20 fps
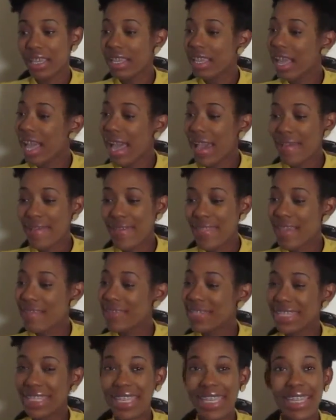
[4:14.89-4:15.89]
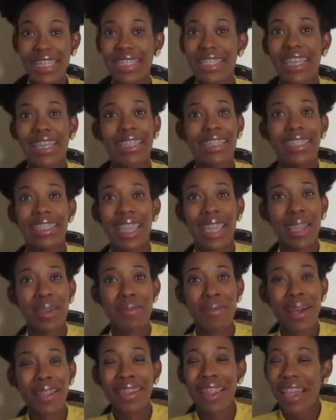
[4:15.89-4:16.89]
I have never seen this a day in
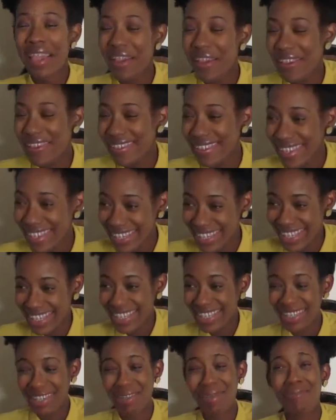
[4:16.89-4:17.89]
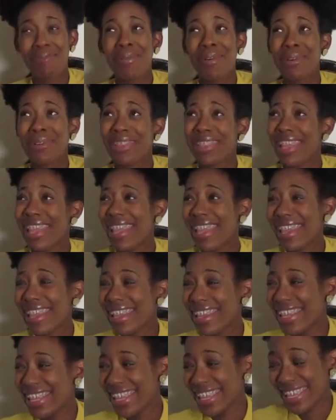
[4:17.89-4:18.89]
my life. Poor thing.
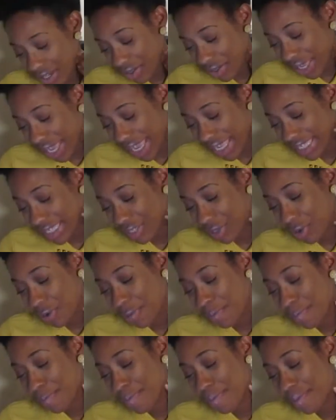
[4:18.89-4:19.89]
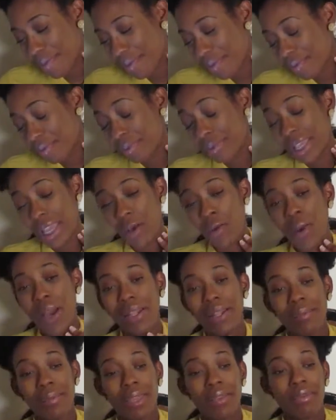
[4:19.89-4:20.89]
Okay, so they wound
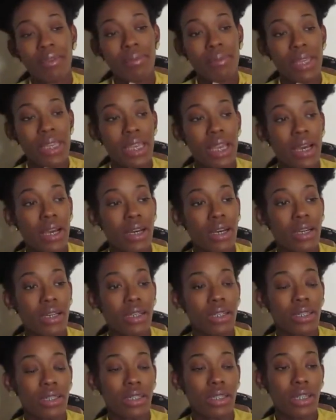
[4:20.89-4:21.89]
up giving me some